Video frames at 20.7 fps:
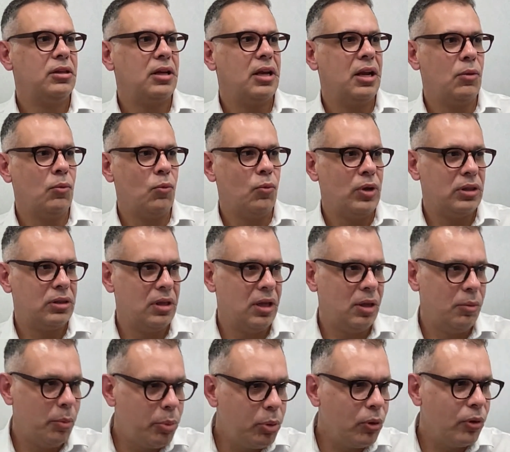and with the
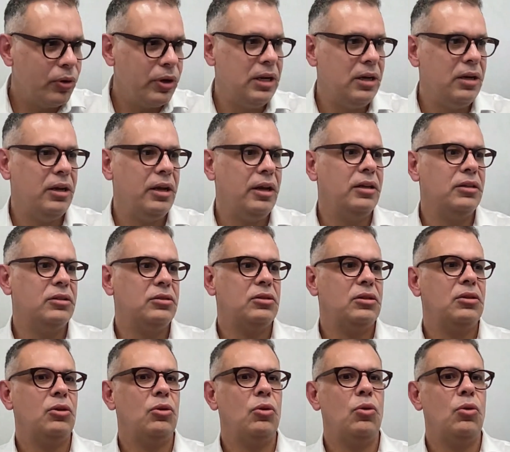employee needs